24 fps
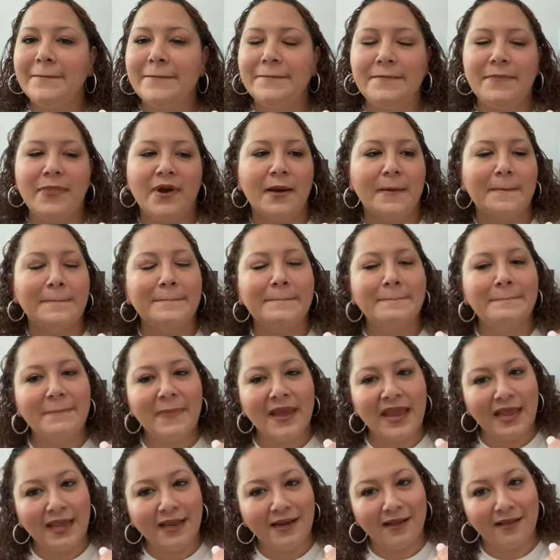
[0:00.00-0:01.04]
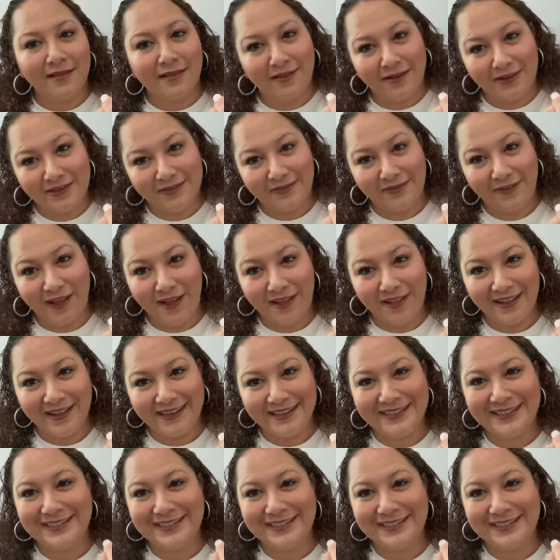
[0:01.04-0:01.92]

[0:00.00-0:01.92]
but man, it looks flawless.